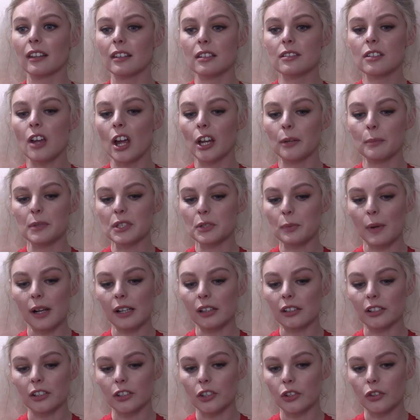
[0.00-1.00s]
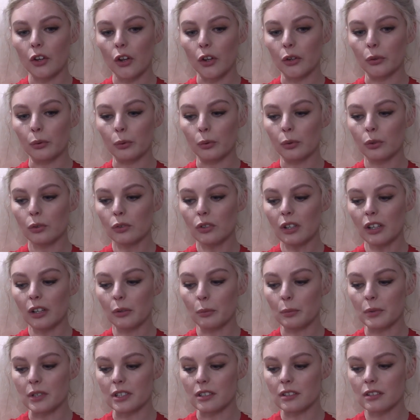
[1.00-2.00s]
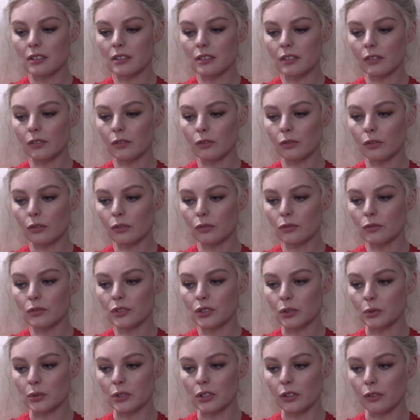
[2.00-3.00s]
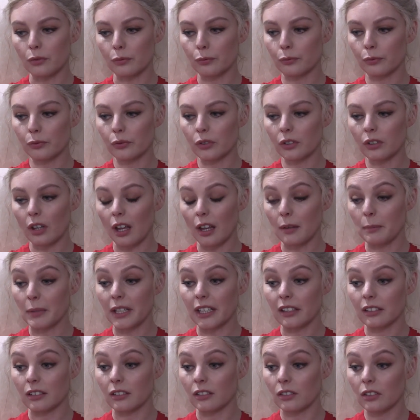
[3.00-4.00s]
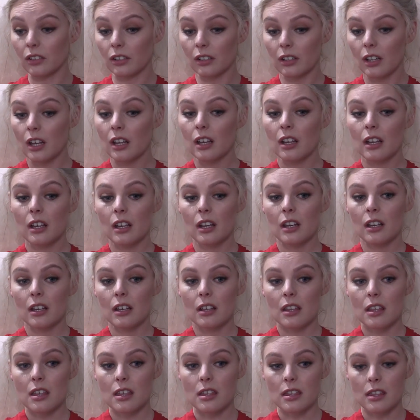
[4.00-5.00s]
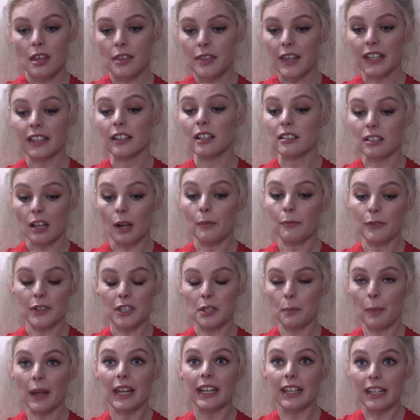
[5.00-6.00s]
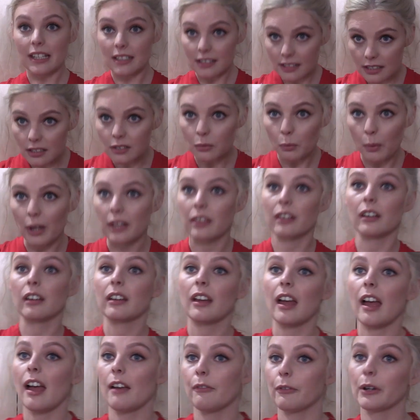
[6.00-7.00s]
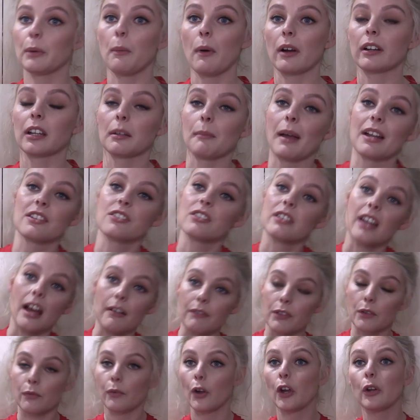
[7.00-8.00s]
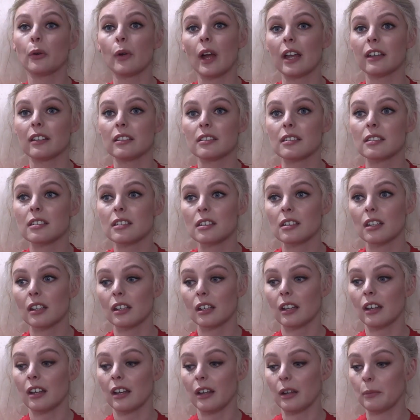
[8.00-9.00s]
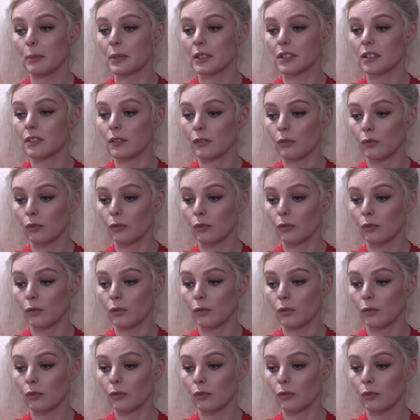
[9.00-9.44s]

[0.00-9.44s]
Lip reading: at the time as well, you know, it was sort of, I mean, the thing that's up for debate is whether every working man should have the vote, and it was